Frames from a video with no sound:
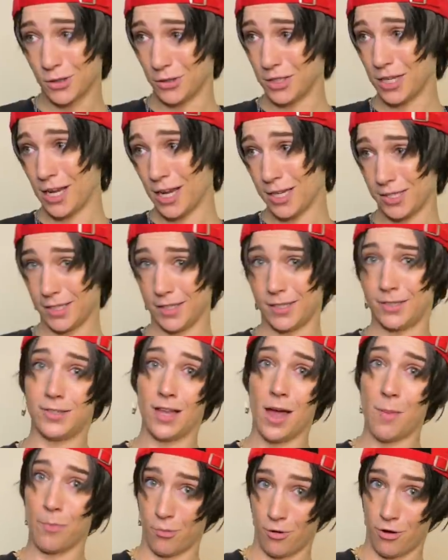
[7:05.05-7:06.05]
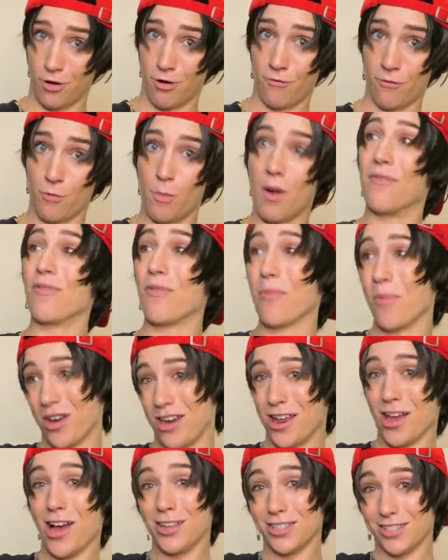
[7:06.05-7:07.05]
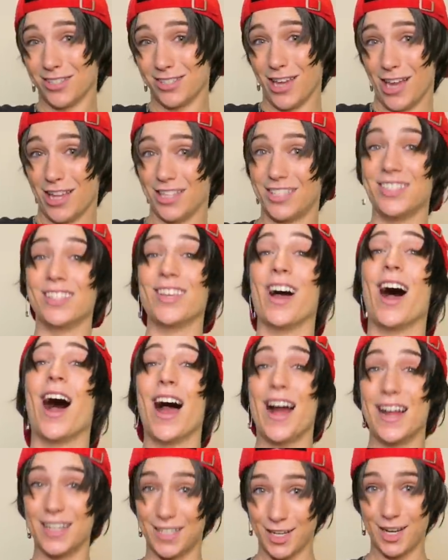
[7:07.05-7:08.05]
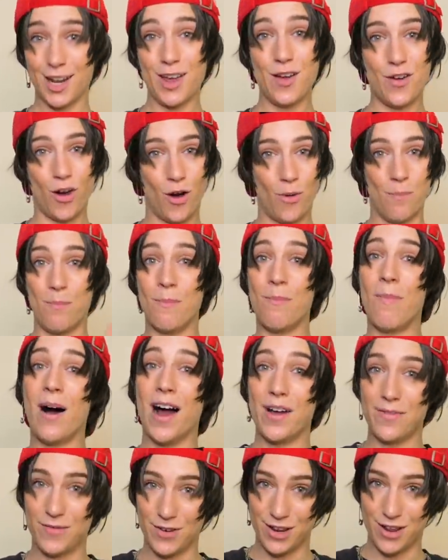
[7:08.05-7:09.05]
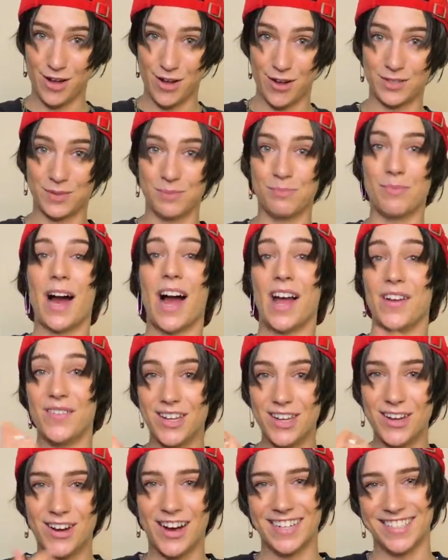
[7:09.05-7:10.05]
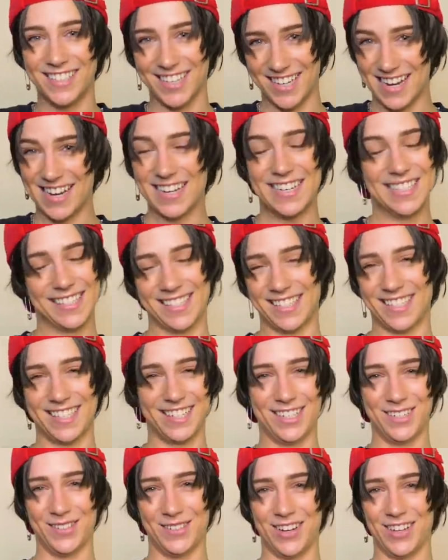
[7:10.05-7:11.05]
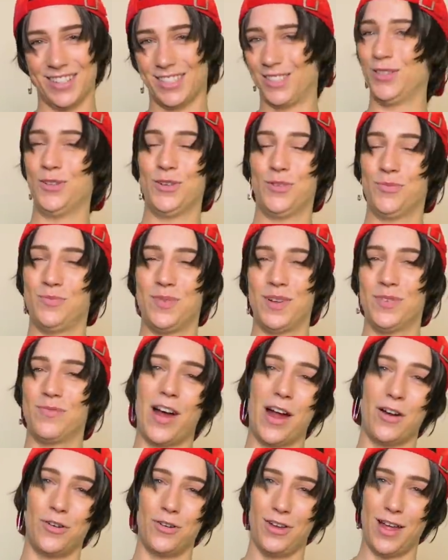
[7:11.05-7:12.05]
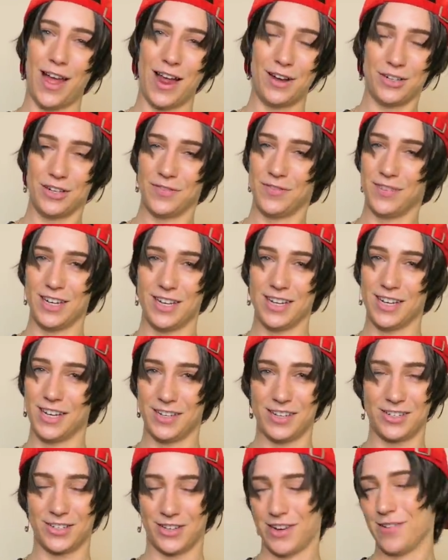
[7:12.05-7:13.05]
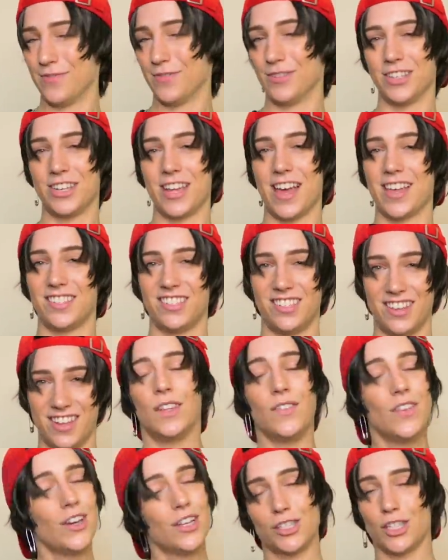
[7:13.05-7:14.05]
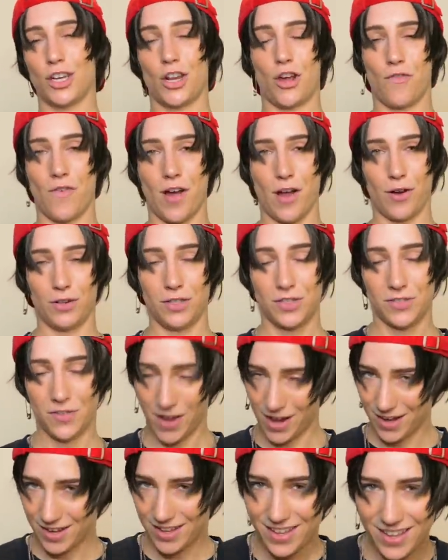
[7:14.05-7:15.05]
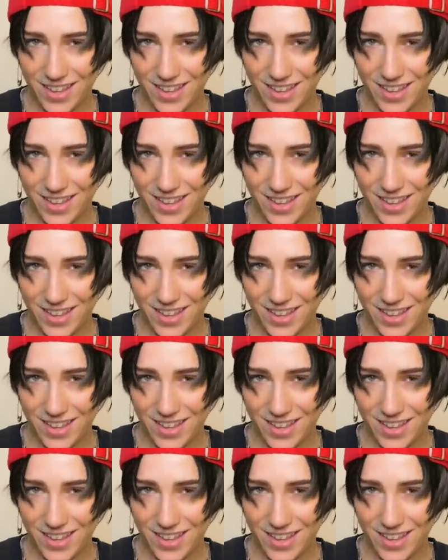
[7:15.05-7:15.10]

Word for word: So the dance is separate from everybody else's dance because I did it on my video. It's my video, I did it, and it's gonna, do, it's gonna be viral. I don't even need to even test it. The video's gonna go viral, it's fine.